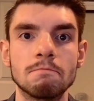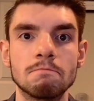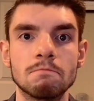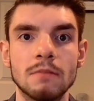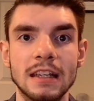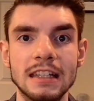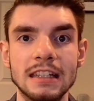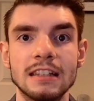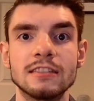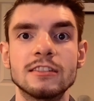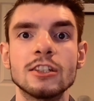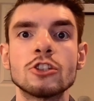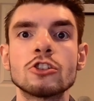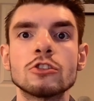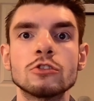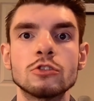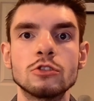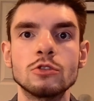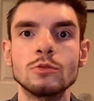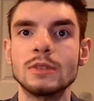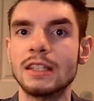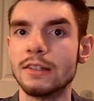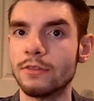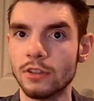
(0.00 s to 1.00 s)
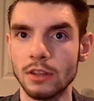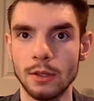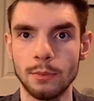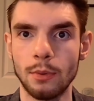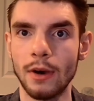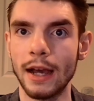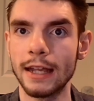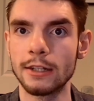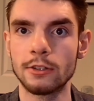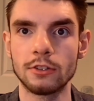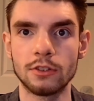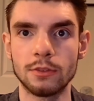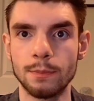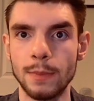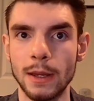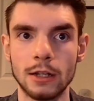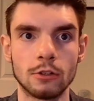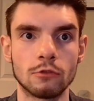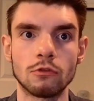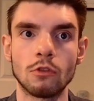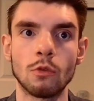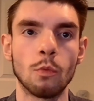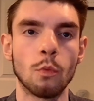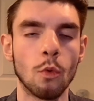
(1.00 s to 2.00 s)
In addition to giving the players better
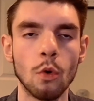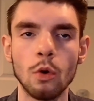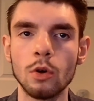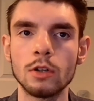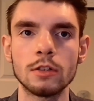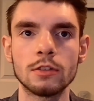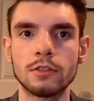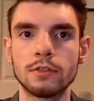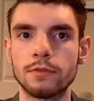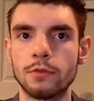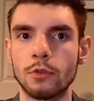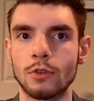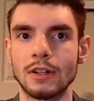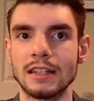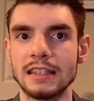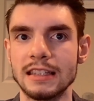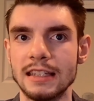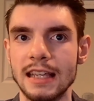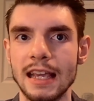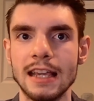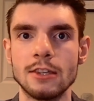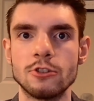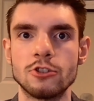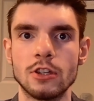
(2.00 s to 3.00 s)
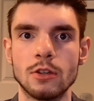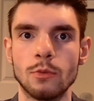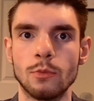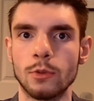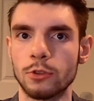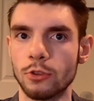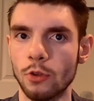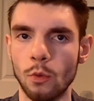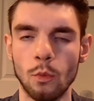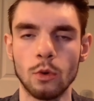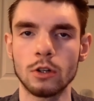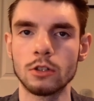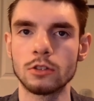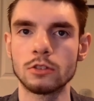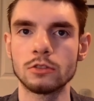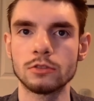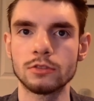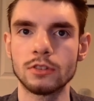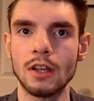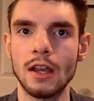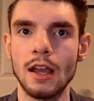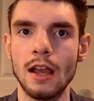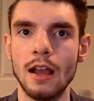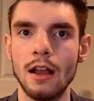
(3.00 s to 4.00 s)
rewards for engaging with the
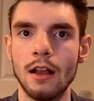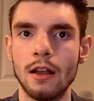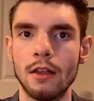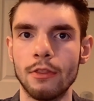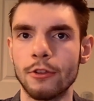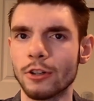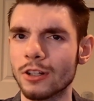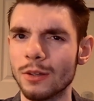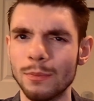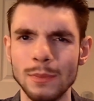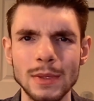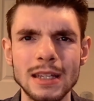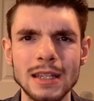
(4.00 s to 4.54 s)
world, there can be